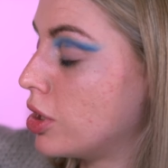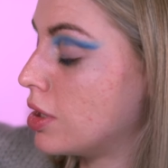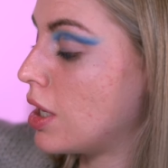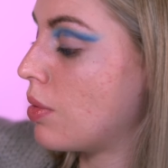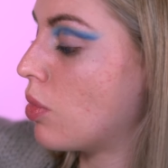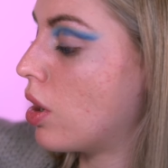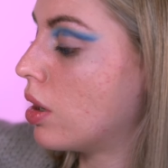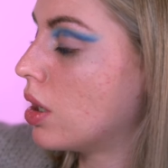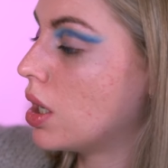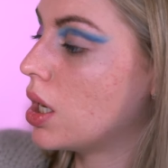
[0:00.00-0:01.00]
the same
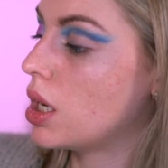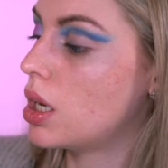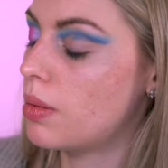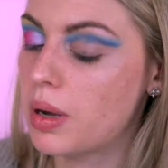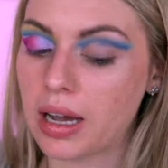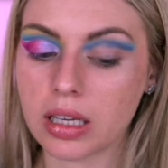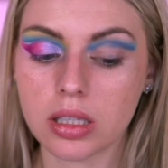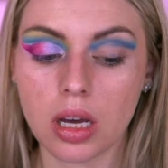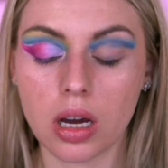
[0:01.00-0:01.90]
one, pack it